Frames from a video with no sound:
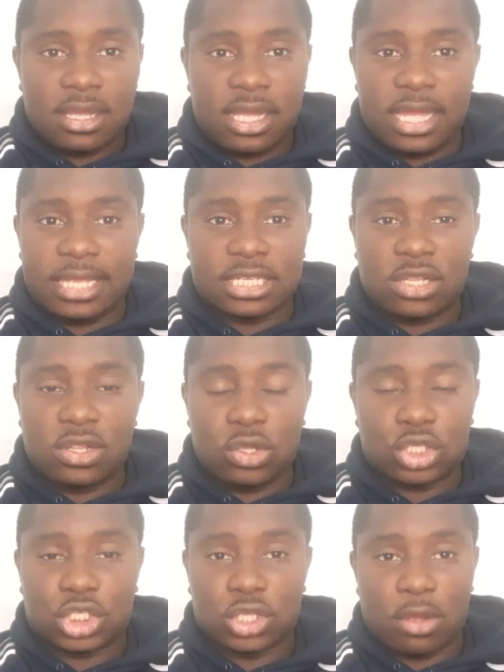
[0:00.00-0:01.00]
it is a
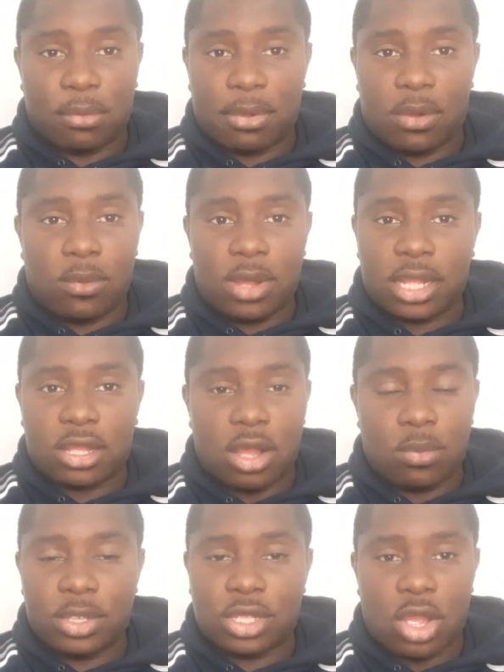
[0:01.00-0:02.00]
long shot. But why
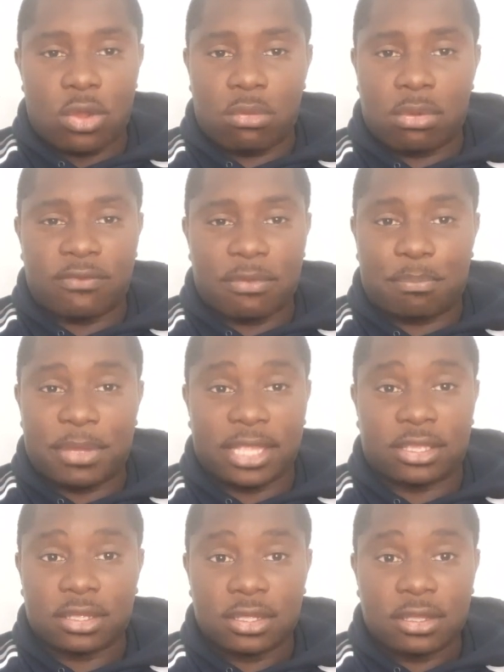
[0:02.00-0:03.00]
can't we go in with a
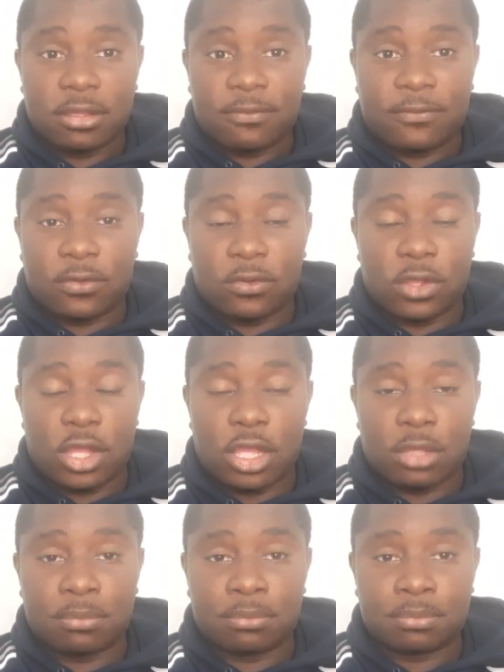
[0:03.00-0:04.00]
bid for